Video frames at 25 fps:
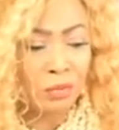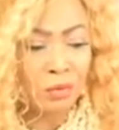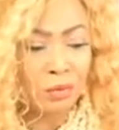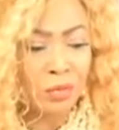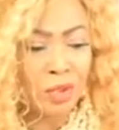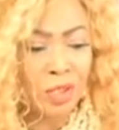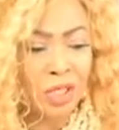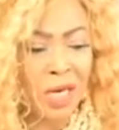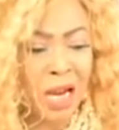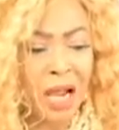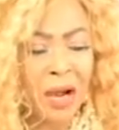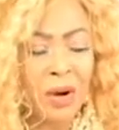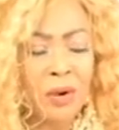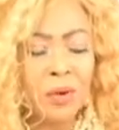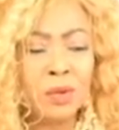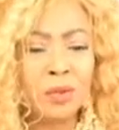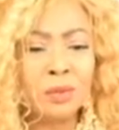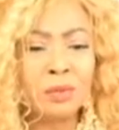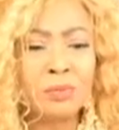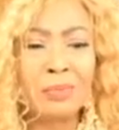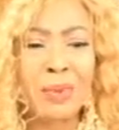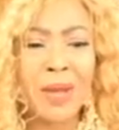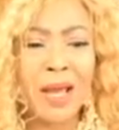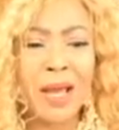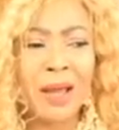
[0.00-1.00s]

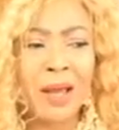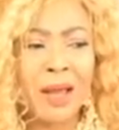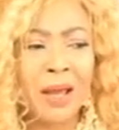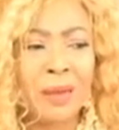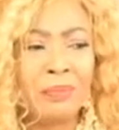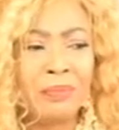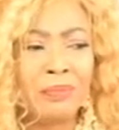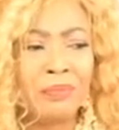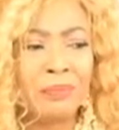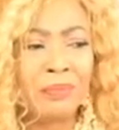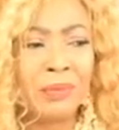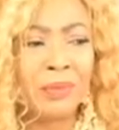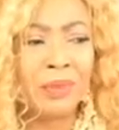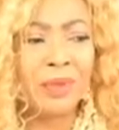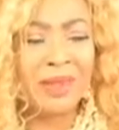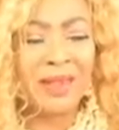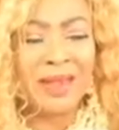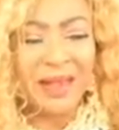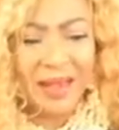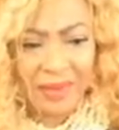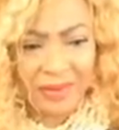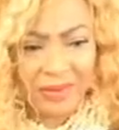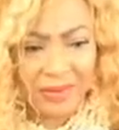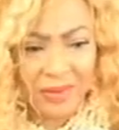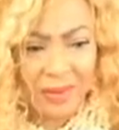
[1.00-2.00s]
childhood
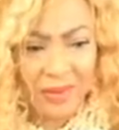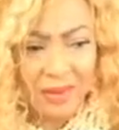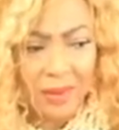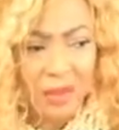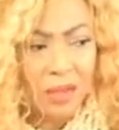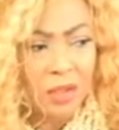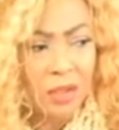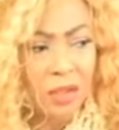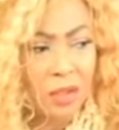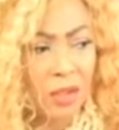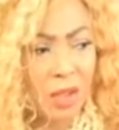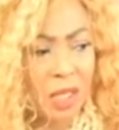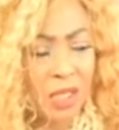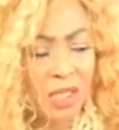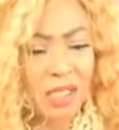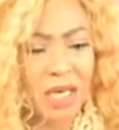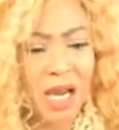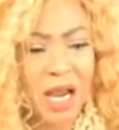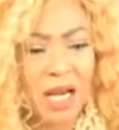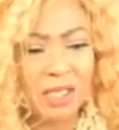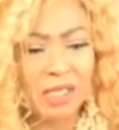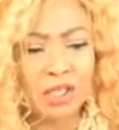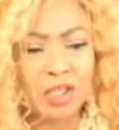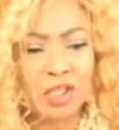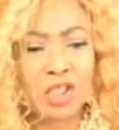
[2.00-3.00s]
death. So a
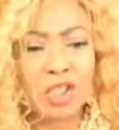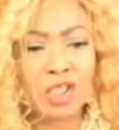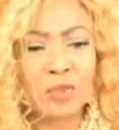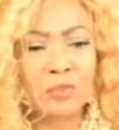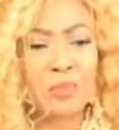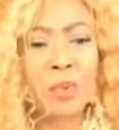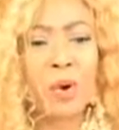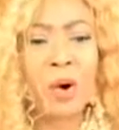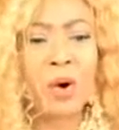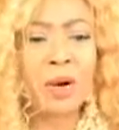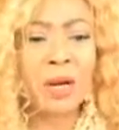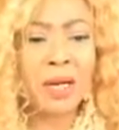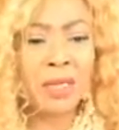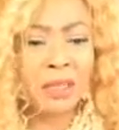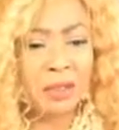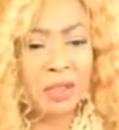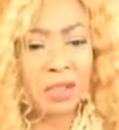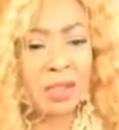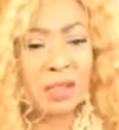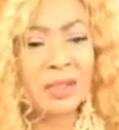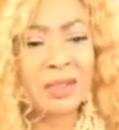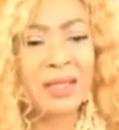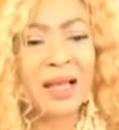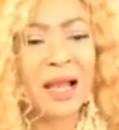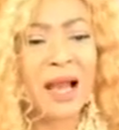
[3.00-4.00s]
child is just born and
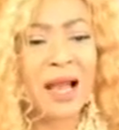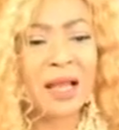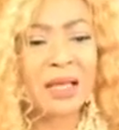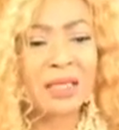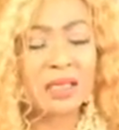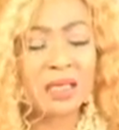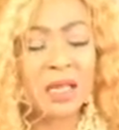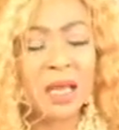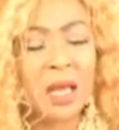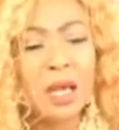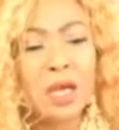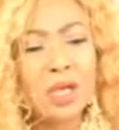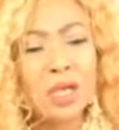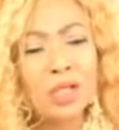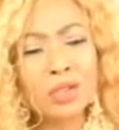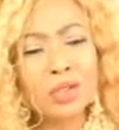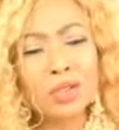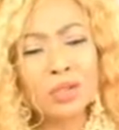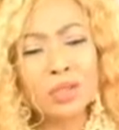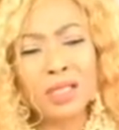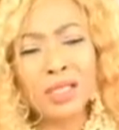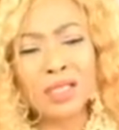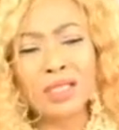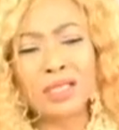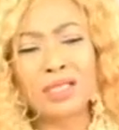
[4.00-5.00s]
just dies.
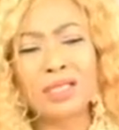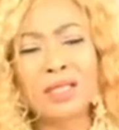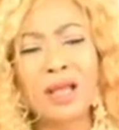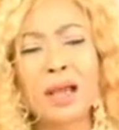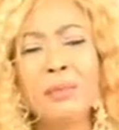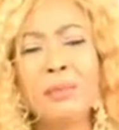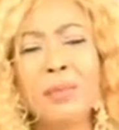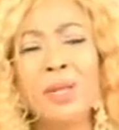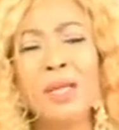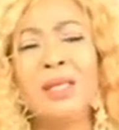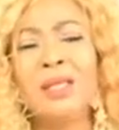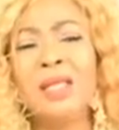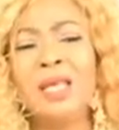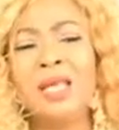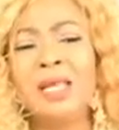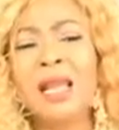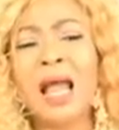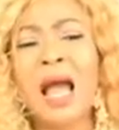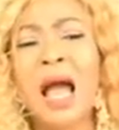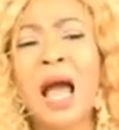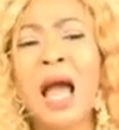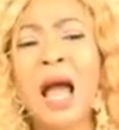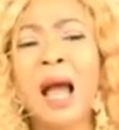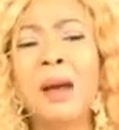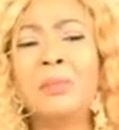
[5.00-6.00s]
So there's so many things
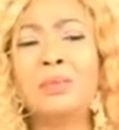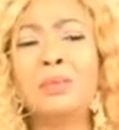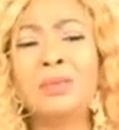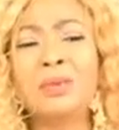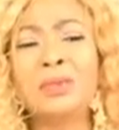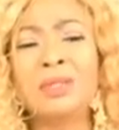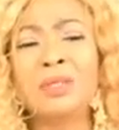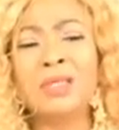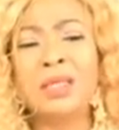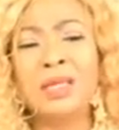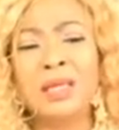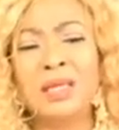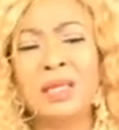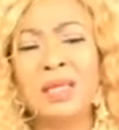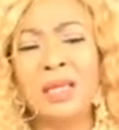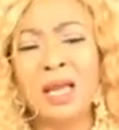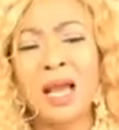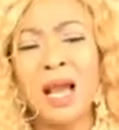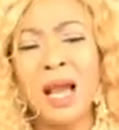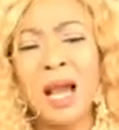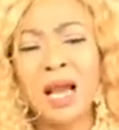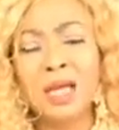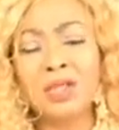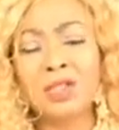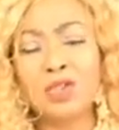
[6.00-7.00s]
that happens in the
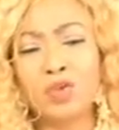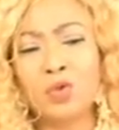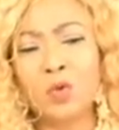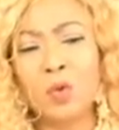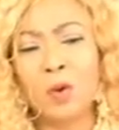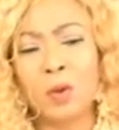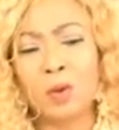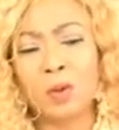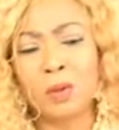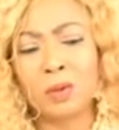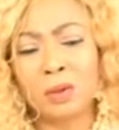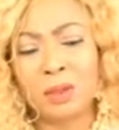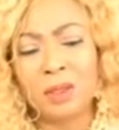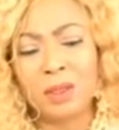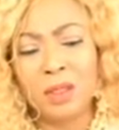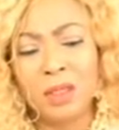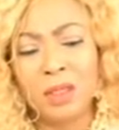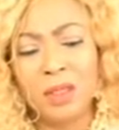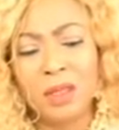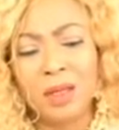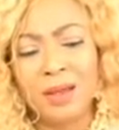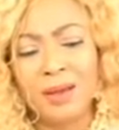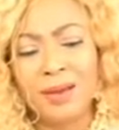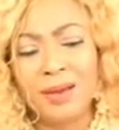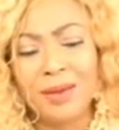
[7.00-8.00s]
actual
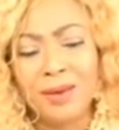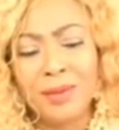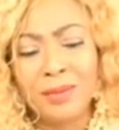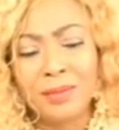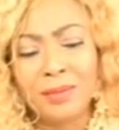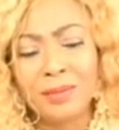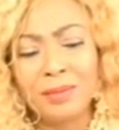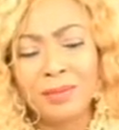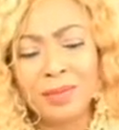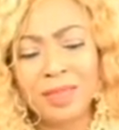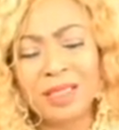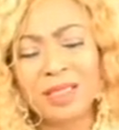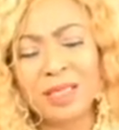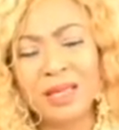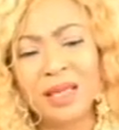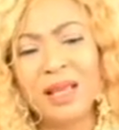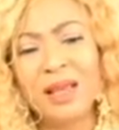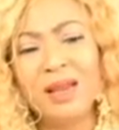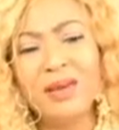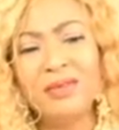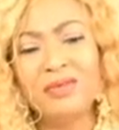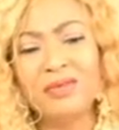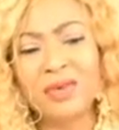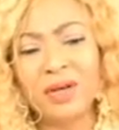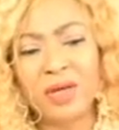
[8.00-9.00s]

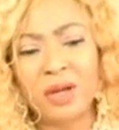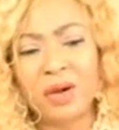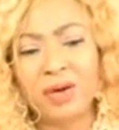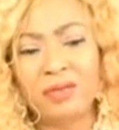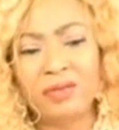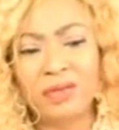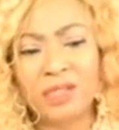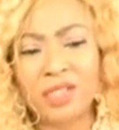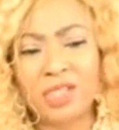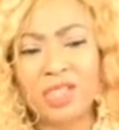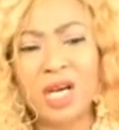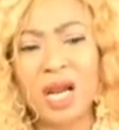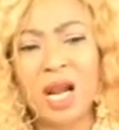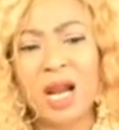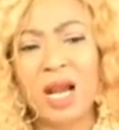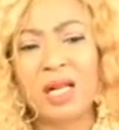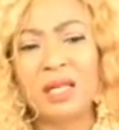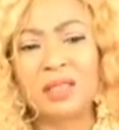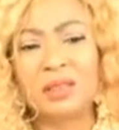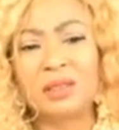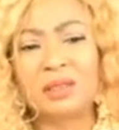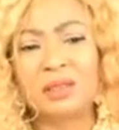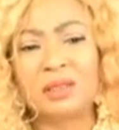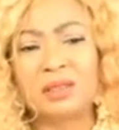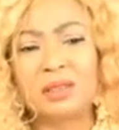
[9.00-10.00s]
delivery of a
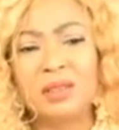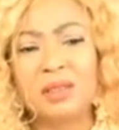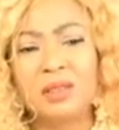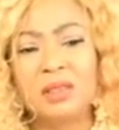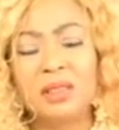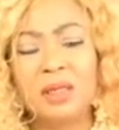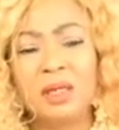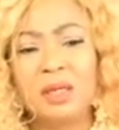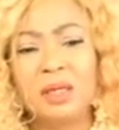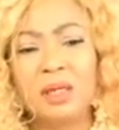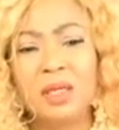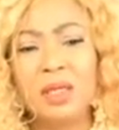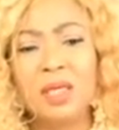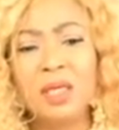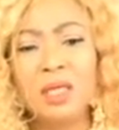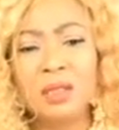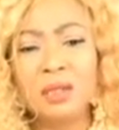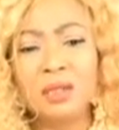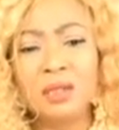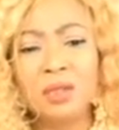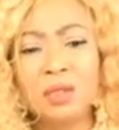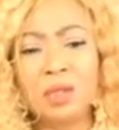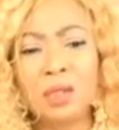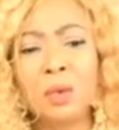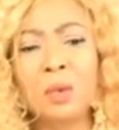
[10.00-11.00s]
child
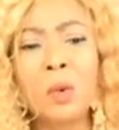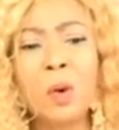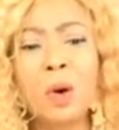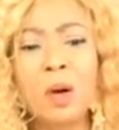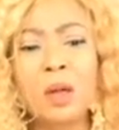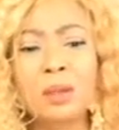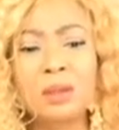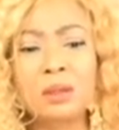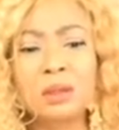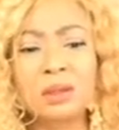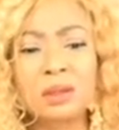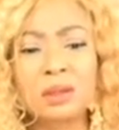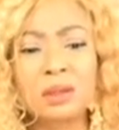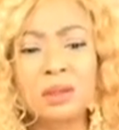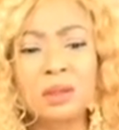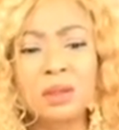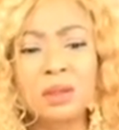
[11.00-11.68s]
into the world.